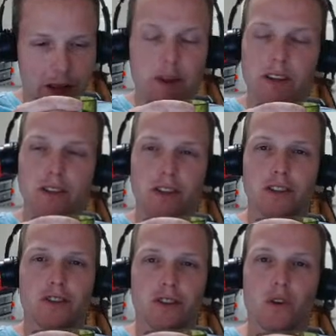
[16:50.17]
mean, it's
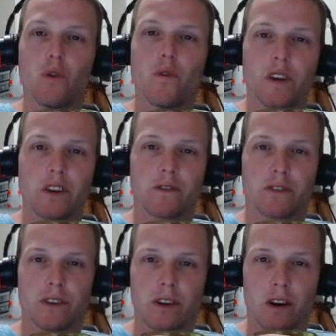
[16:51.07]
just a cool feature for
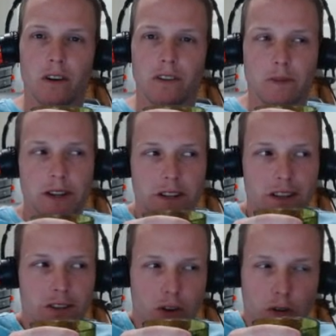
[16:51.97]
the Canards. I mean,
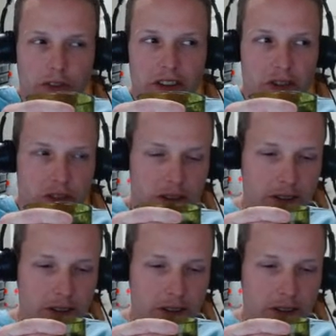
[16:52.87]
it's a cool feature.